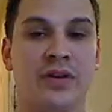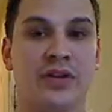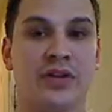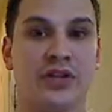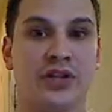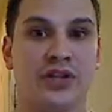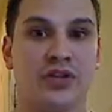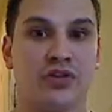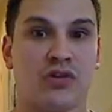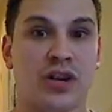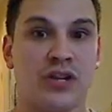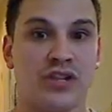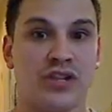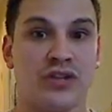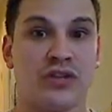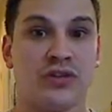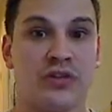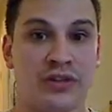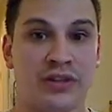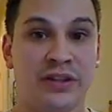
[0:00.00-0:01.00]
tries
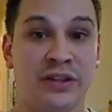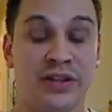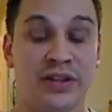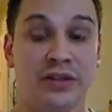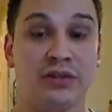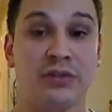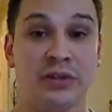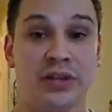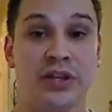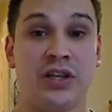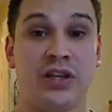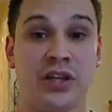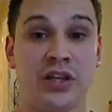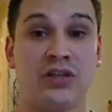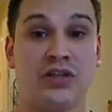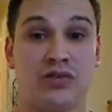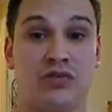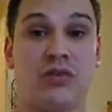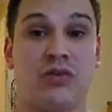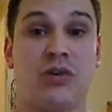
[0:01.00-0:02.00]
to literally
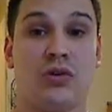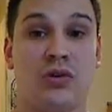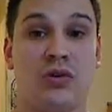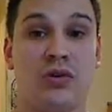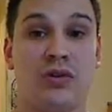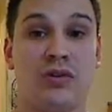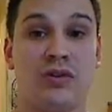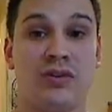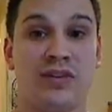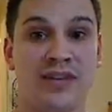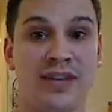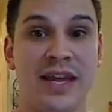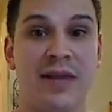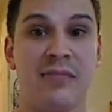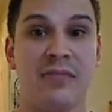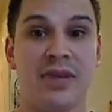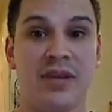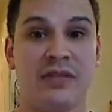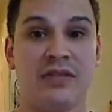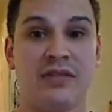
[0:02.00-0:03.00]
control
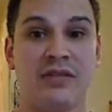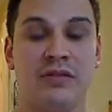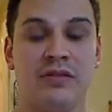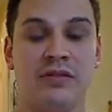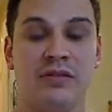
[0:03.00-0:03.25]
Damien.